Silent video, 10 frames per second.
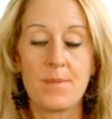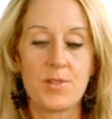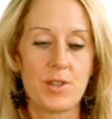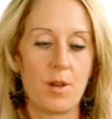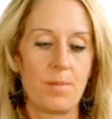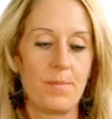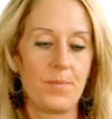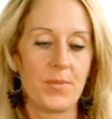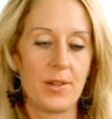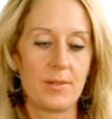So
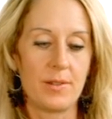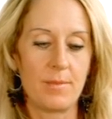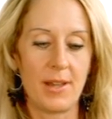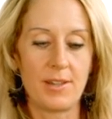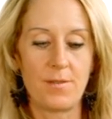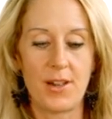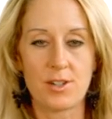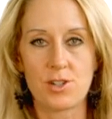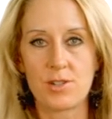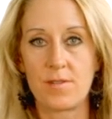the
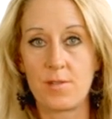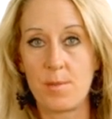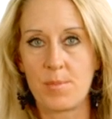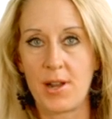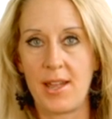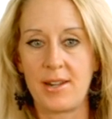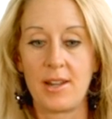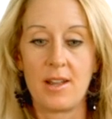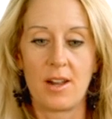manufacturers of the bread